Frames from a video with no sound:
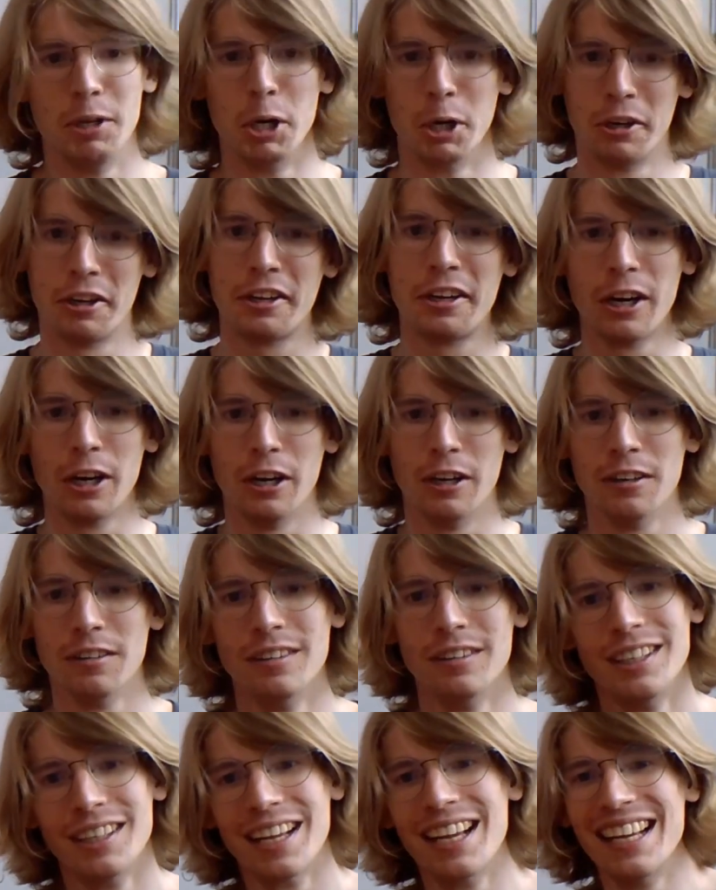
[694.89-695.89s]
heard it here.
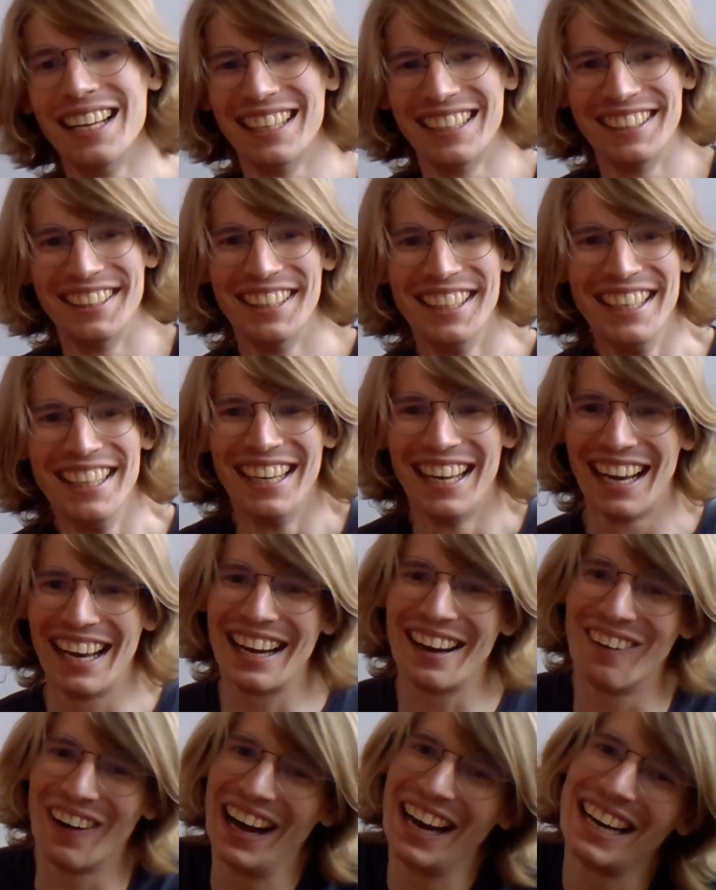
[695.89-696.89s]

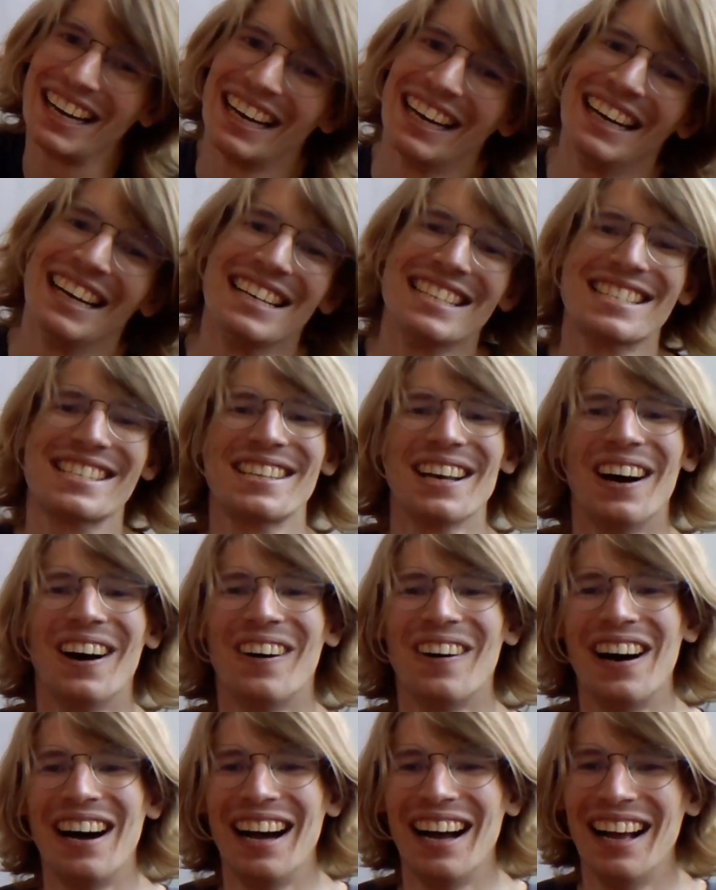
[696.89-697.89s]
Anyway,
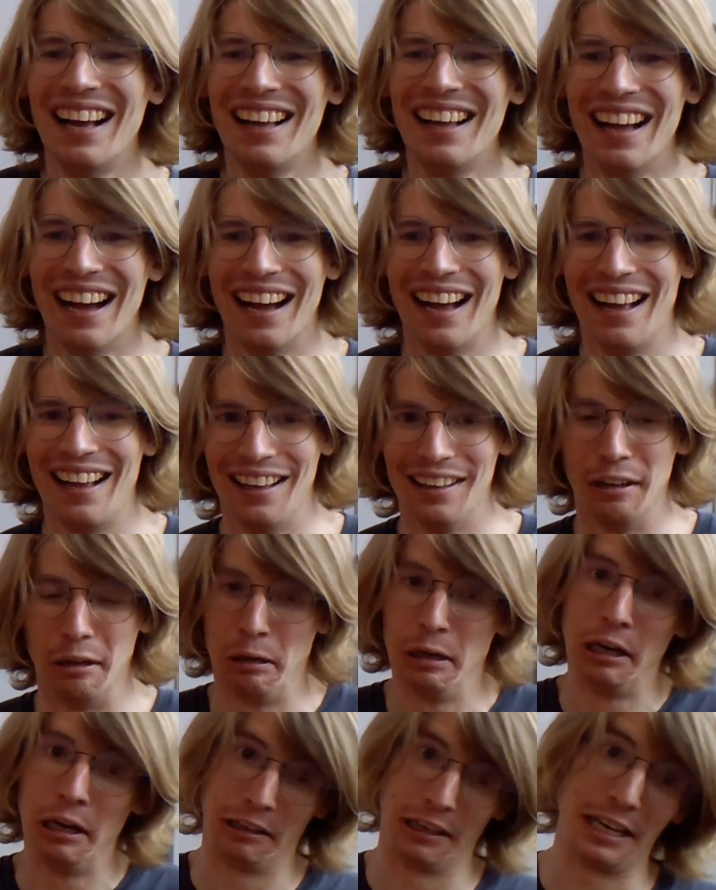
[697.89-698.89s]
so
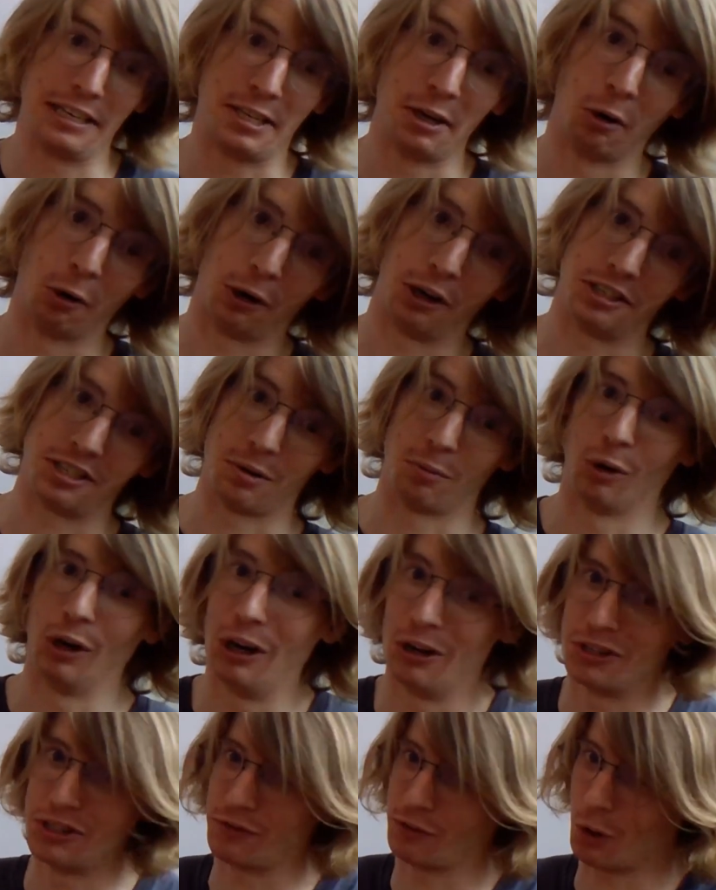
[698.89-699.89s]
unless you heard it somewhere
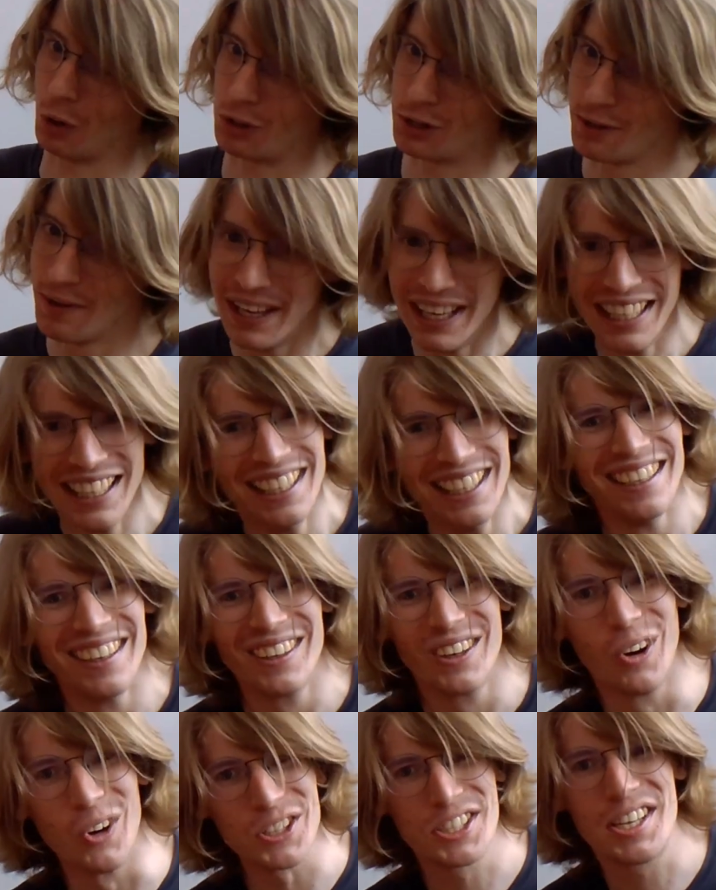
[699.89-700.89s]
else, of course.
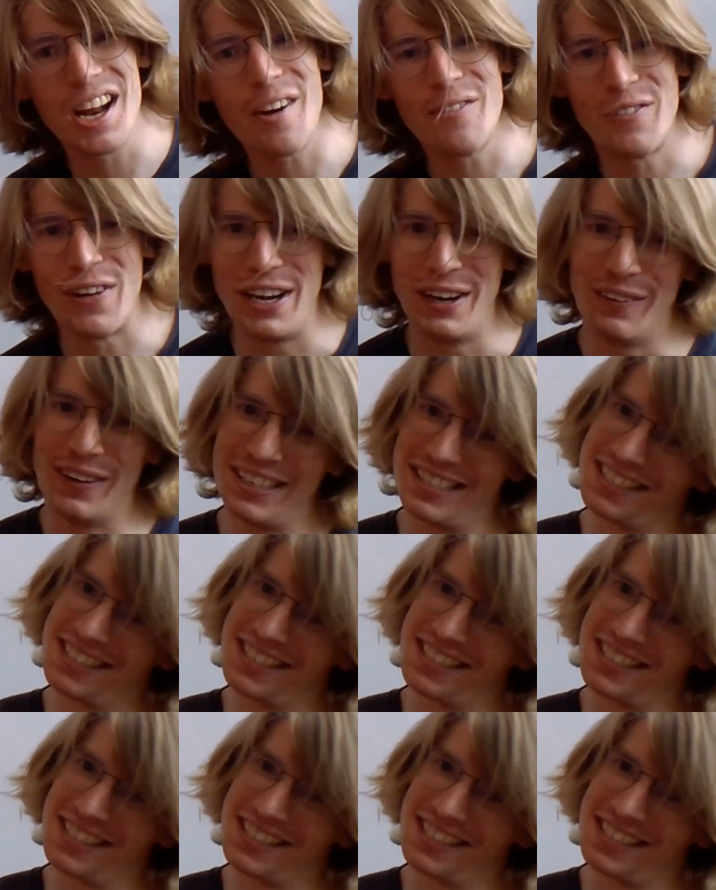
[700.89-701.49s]
Cool stuff anyway.